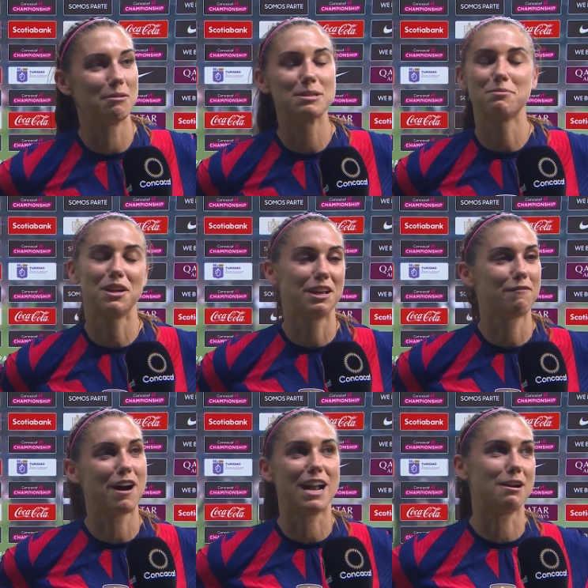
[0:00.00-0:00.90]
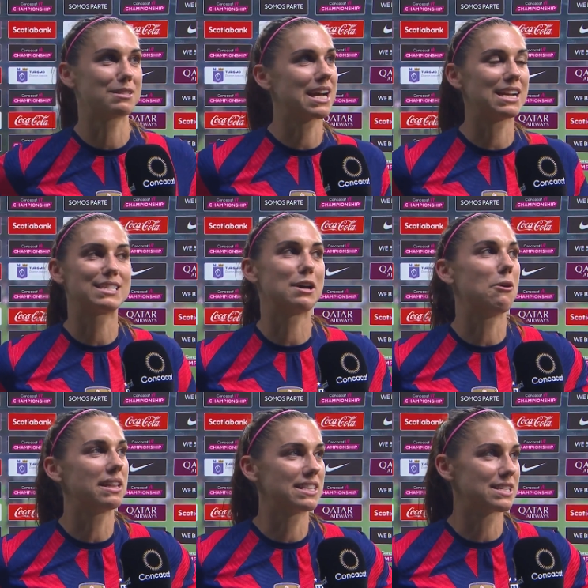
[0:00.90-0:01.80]
It was really fun. I was kind of
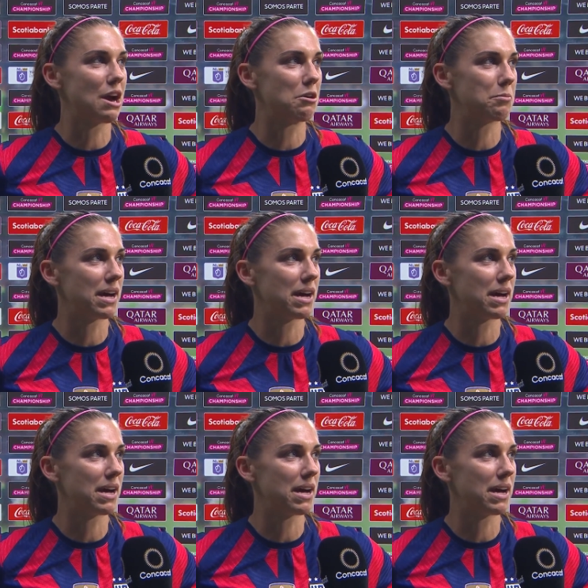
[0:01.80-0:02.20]
so in the zone,